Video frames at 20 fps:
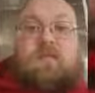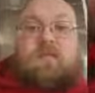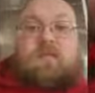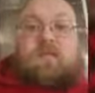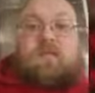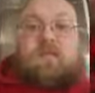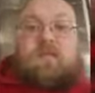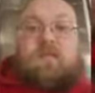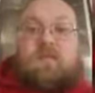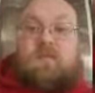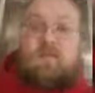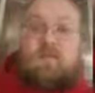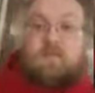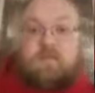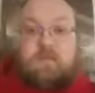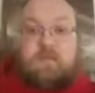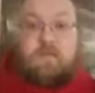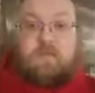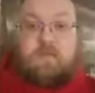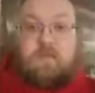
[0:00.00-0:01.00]

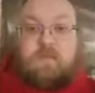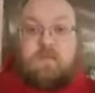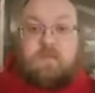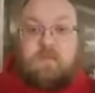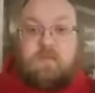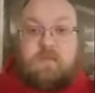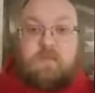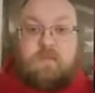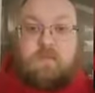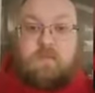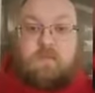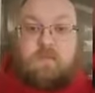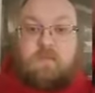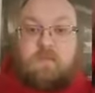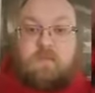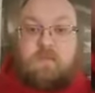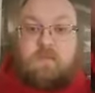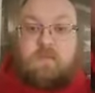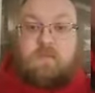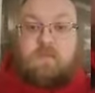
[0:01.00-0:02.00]

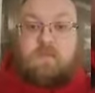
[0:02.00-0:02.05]
This person isn't speaking.